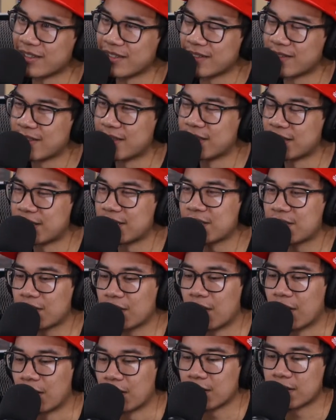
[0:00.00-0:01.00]
It's the sister
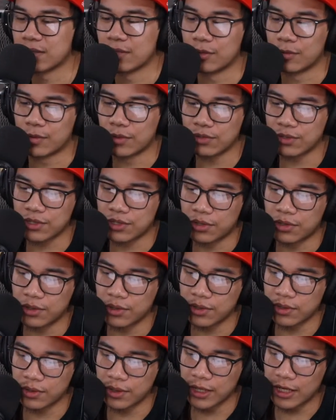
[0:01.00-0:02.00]
arc. So what is it?
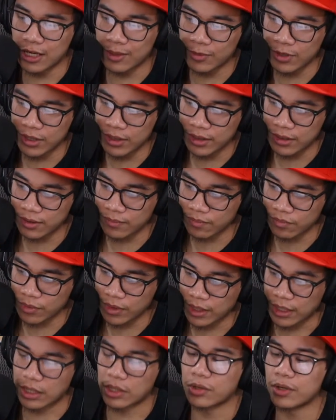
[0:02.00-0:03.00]
Toyohama, I think?
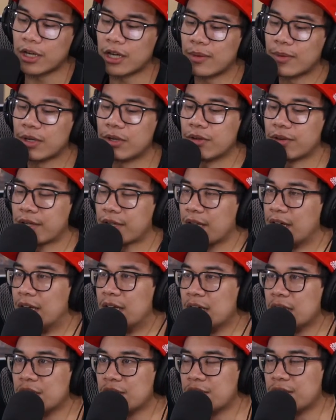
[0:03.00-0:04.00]
Yeah, Toyohama Nodoka.
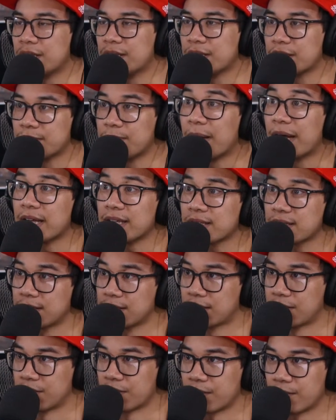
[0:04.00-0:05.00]
She is my
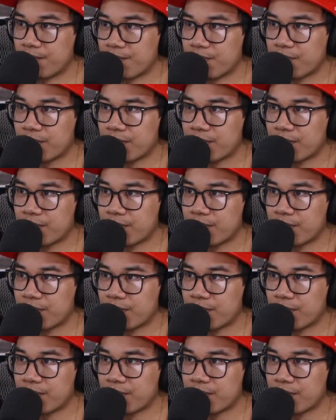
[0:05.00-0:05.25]
sister.